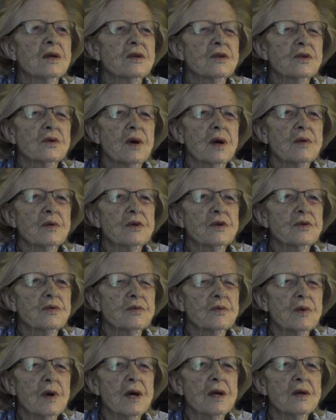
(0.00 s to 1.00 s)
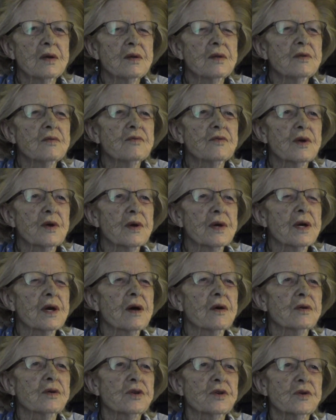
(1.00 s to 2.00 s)
So I was right on the very
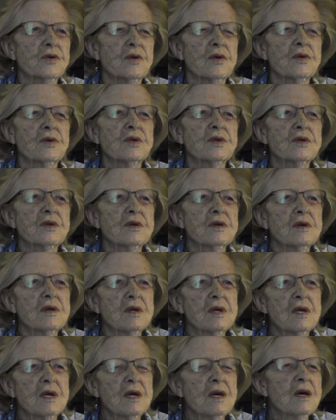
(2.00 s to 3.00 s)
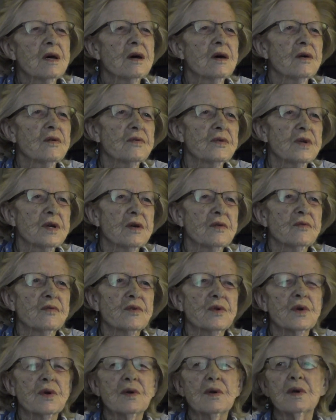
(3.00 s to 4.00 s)
outskirts of
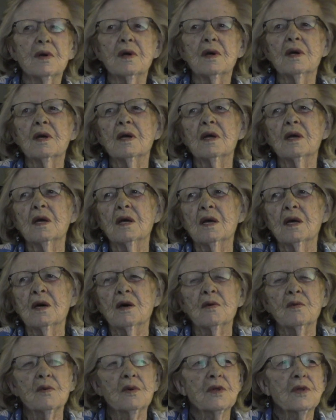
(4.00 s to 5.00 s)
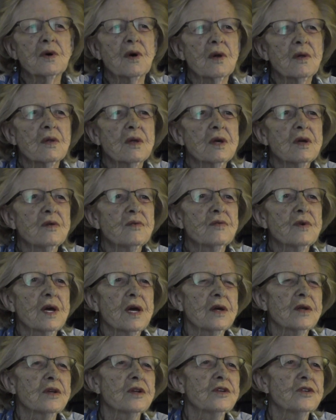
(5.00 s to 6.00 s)
Denver, with all the
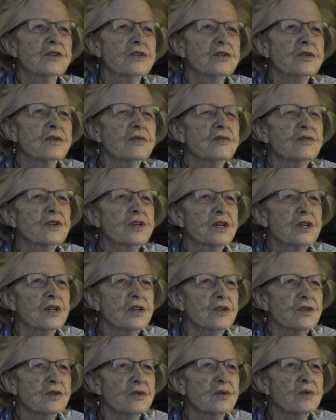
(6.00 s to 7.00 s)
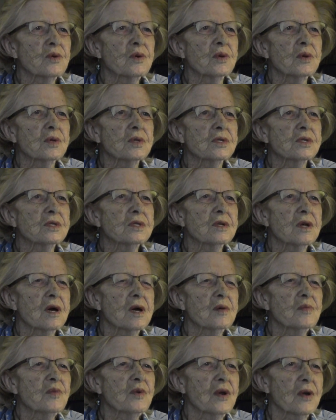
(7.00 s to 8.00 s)
advantages of city schools and
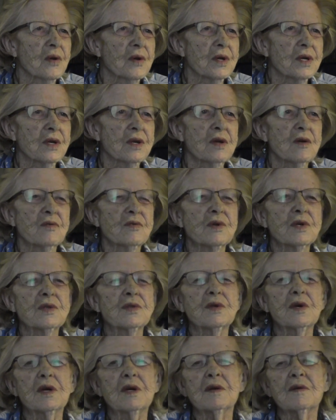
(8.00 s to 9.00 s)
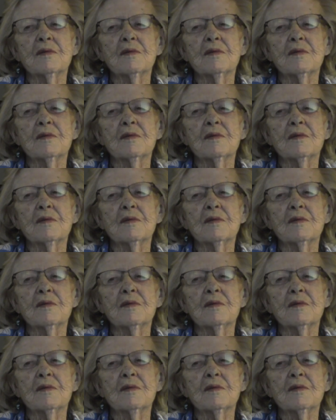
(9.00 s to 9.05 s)
library and everything.